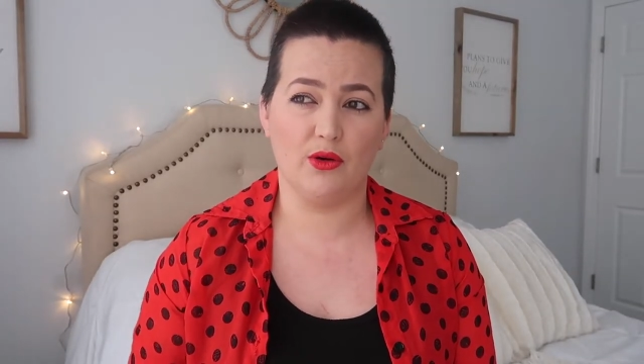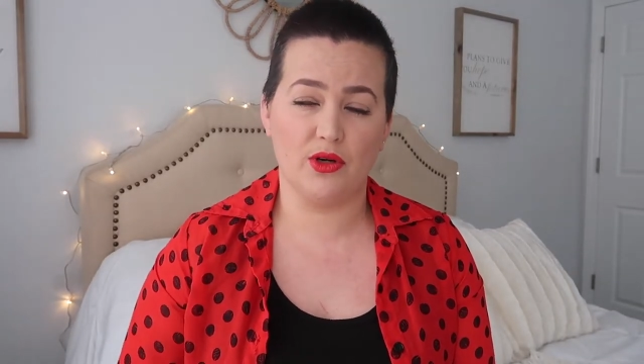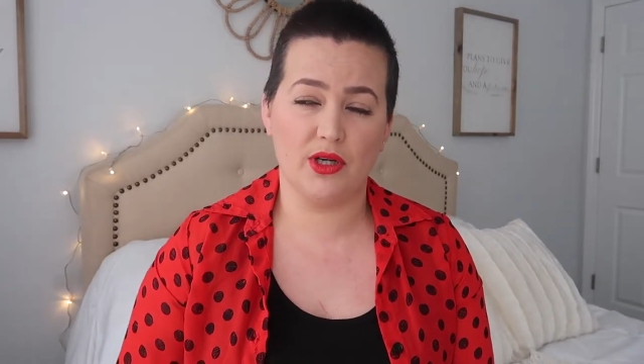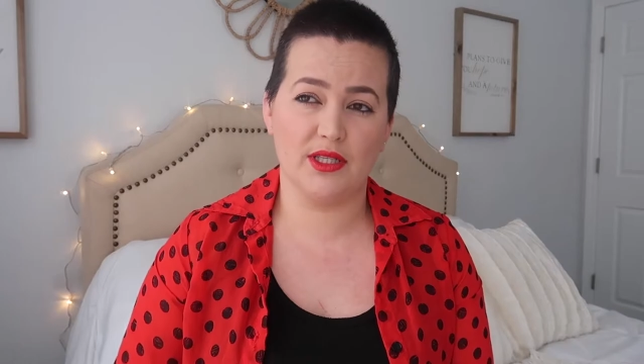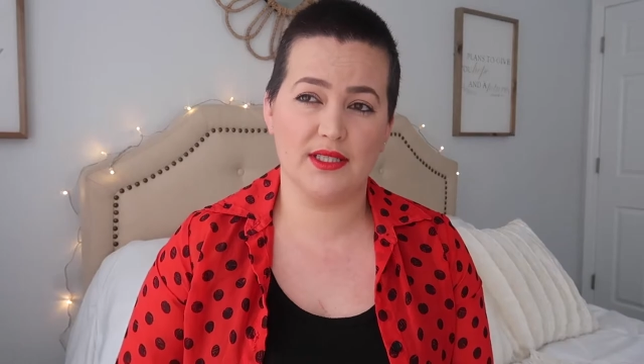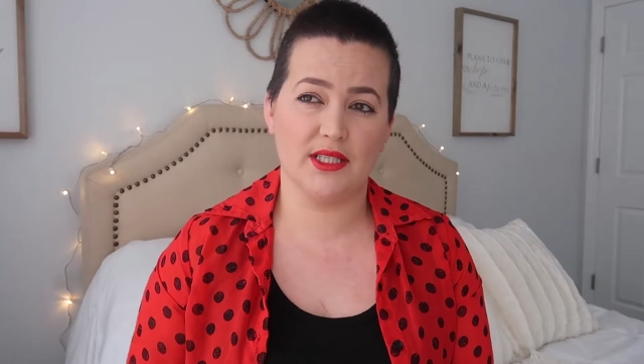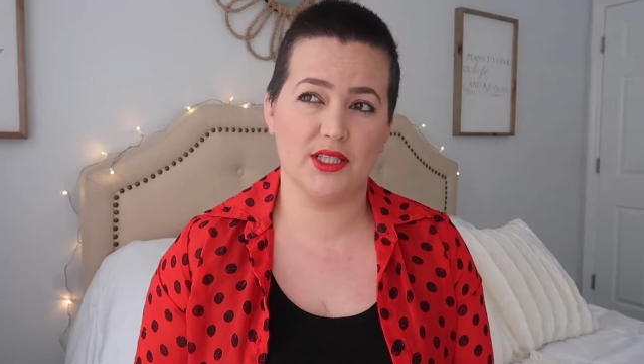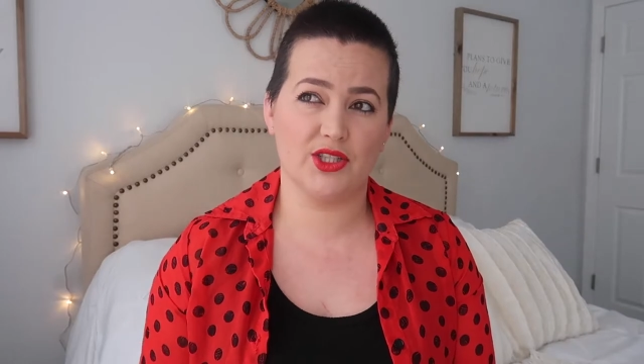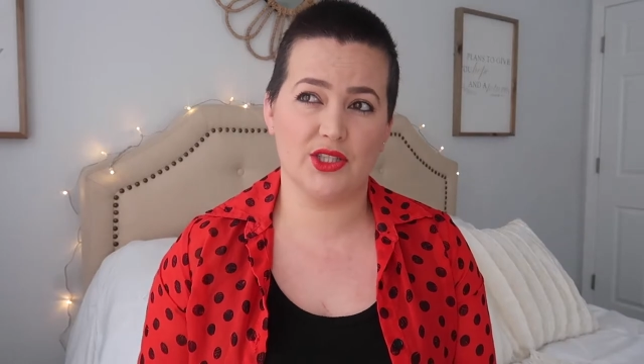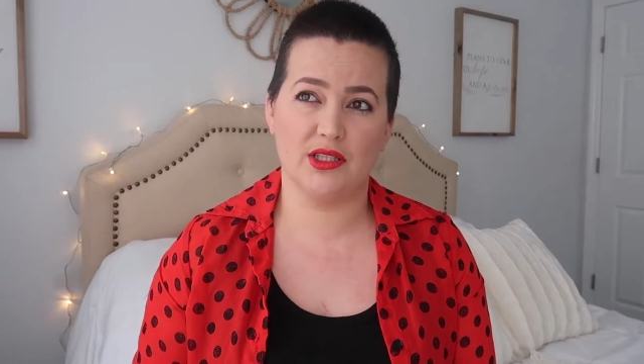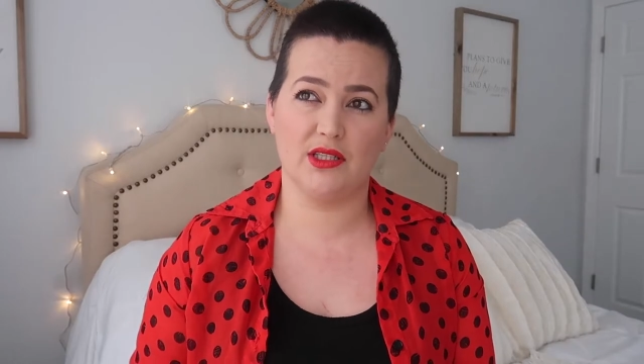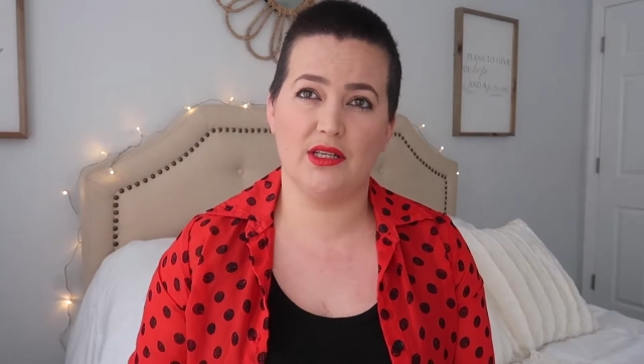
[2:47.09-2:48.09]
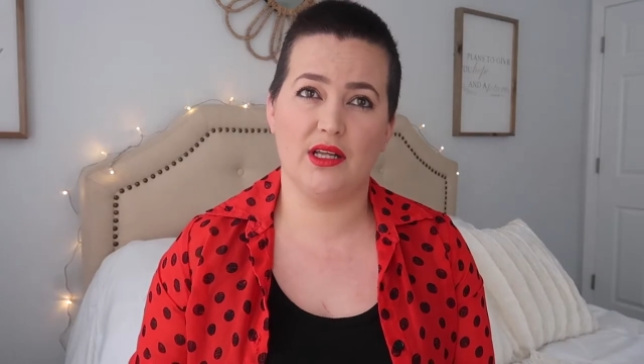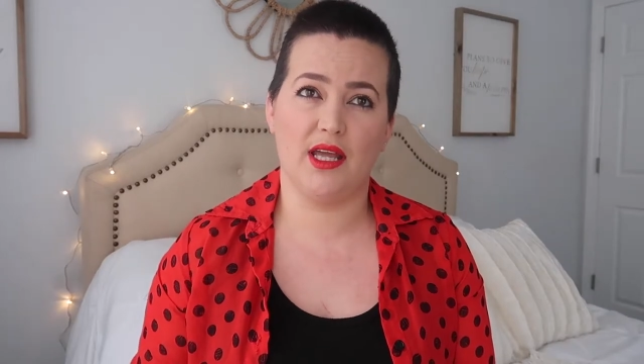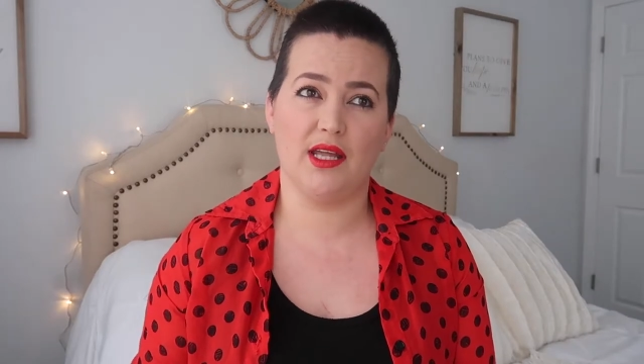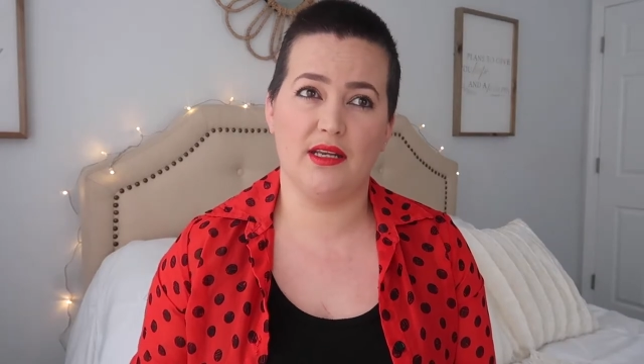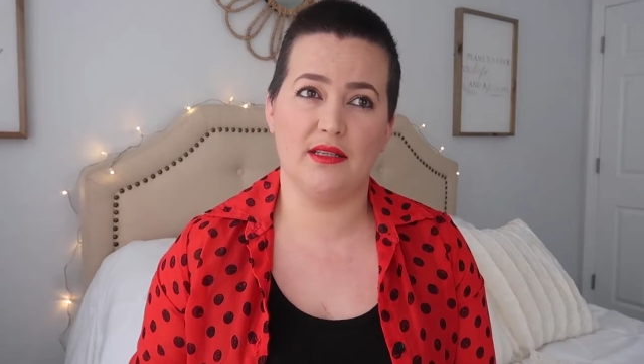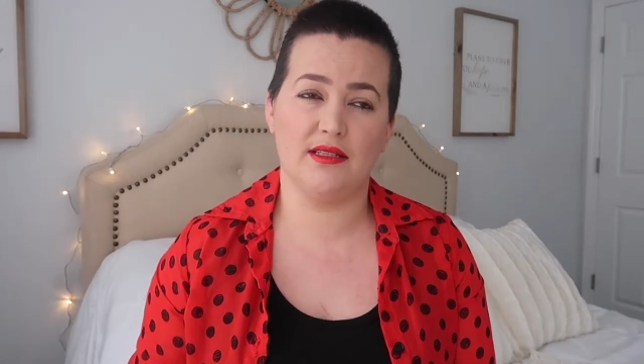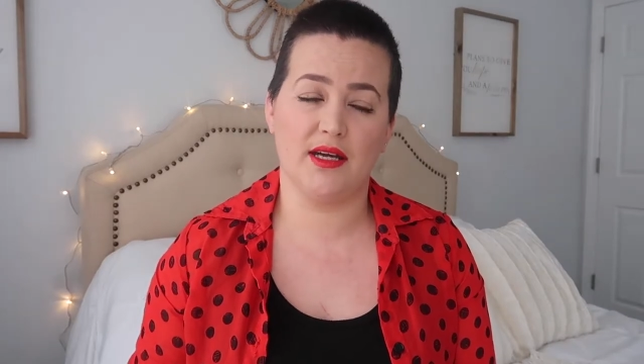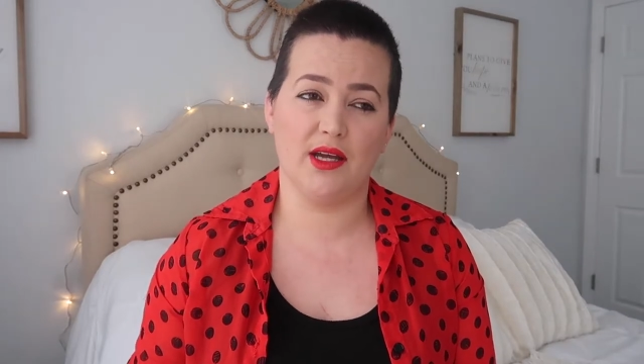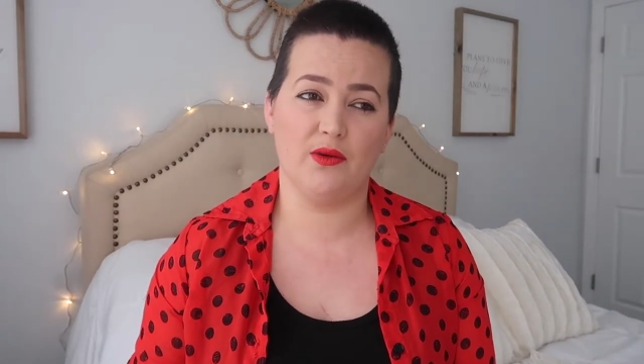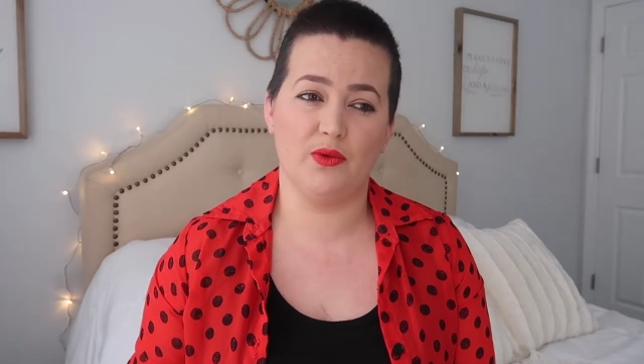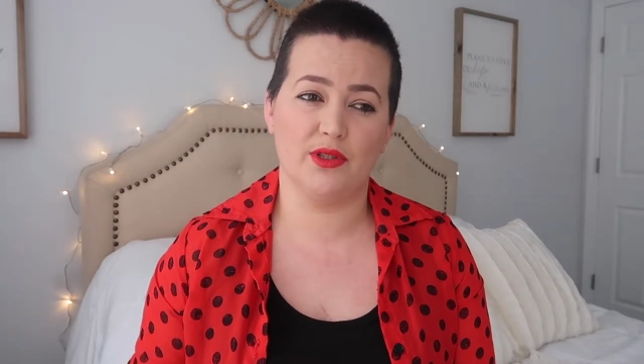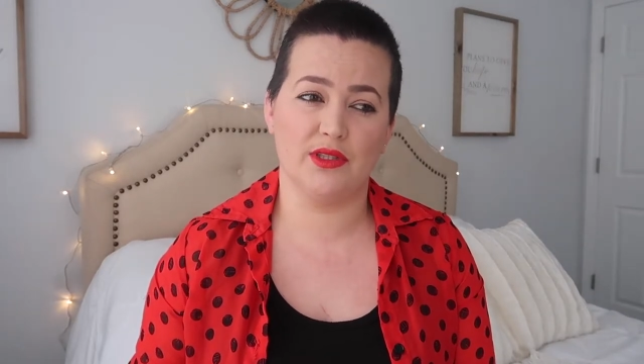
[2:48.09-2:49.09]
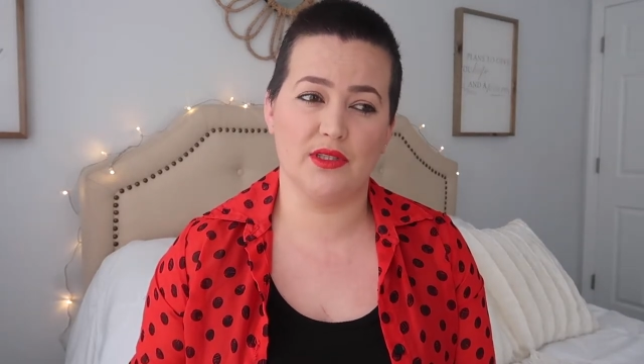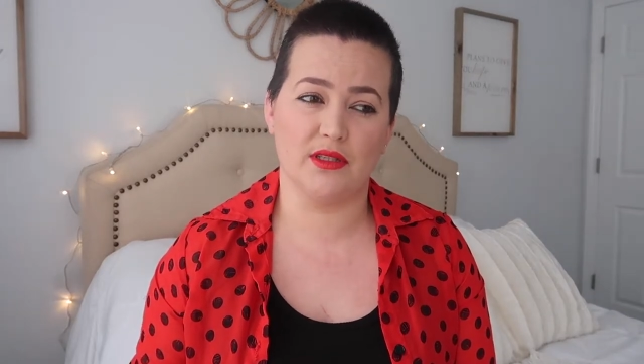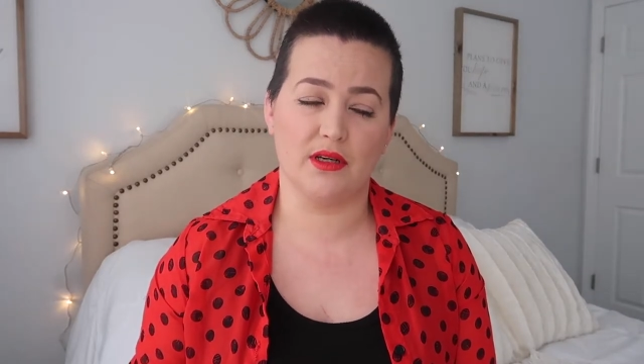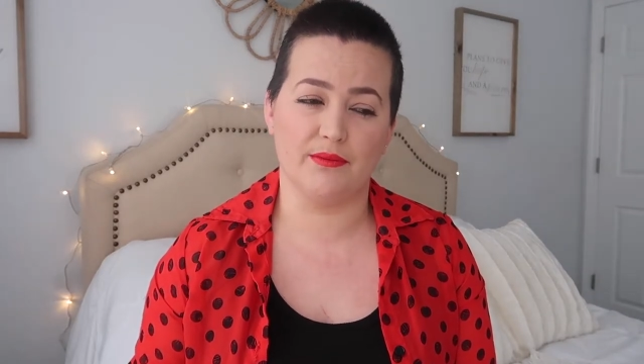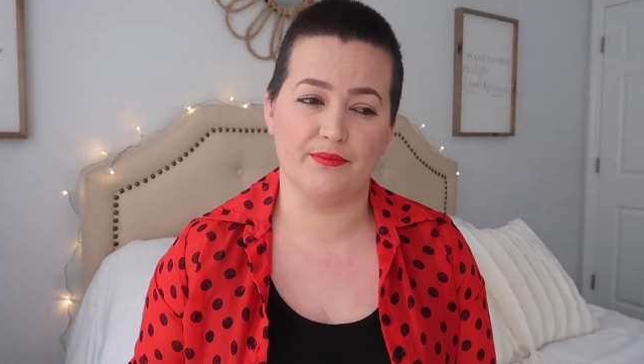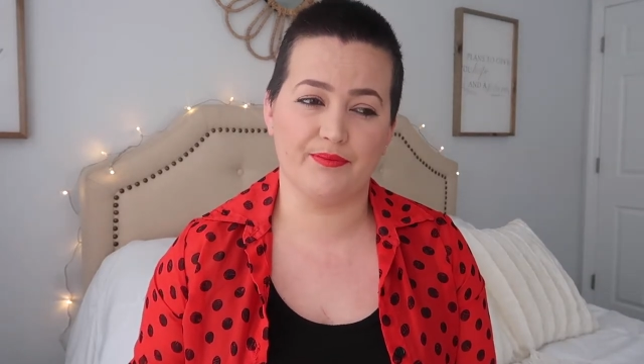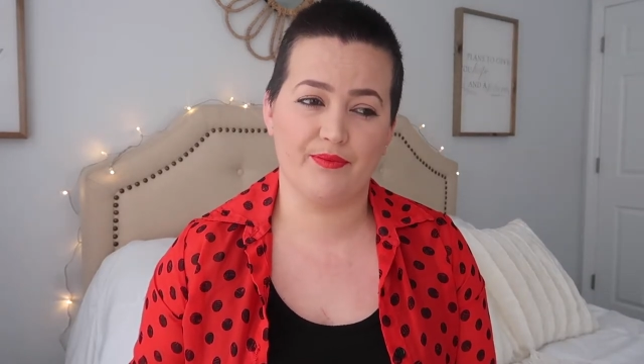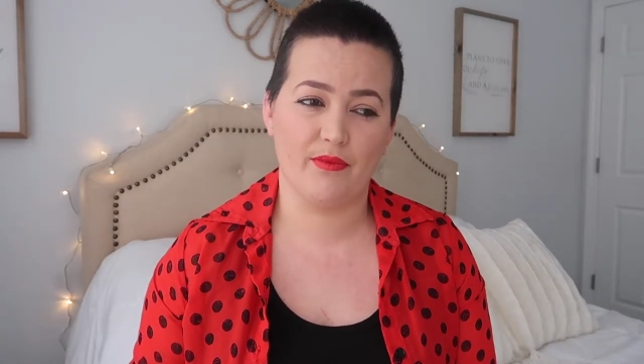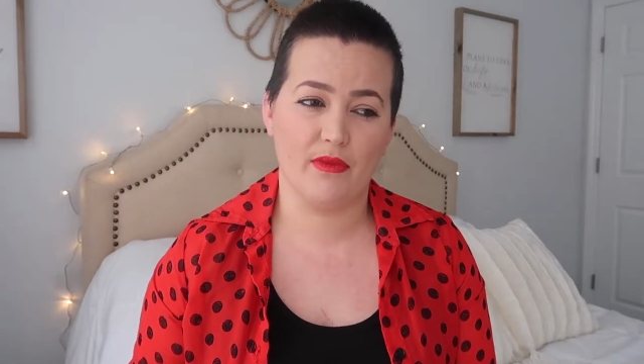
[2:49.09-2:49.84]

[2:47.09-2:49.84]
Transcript: organization, and I was um,